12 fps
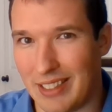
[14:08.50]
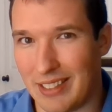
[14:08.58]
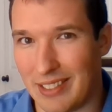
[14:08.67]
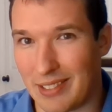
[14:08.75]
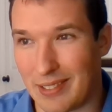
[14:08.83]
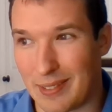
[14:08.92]

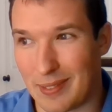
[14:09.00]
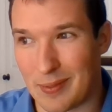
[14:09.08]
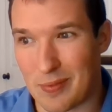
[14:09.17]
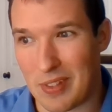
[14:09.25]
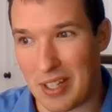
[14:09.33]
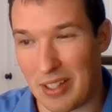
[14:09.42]
is,
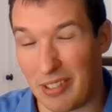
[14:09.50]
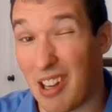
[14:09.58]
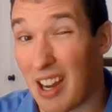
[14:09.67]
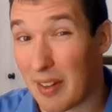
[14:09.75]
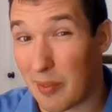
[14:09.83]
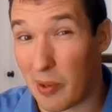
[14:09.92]
in a
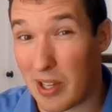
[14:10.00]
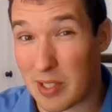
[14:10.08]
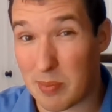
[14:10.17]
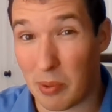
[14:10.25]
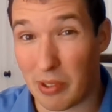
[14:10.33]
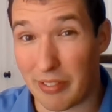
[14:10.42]
lot of
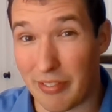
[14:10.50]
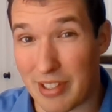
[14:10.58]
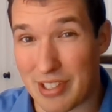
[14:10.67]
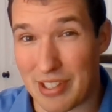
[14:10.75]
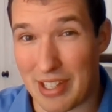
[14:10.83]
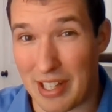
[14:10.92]
ways, more
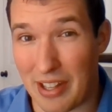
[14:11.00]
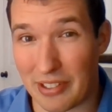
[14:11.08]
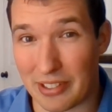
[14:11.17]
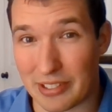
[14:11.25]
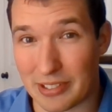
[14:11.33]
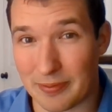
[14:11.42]
efficient than
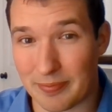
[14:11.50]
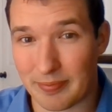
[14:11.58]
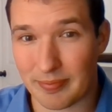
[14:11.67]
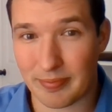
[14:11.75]
others.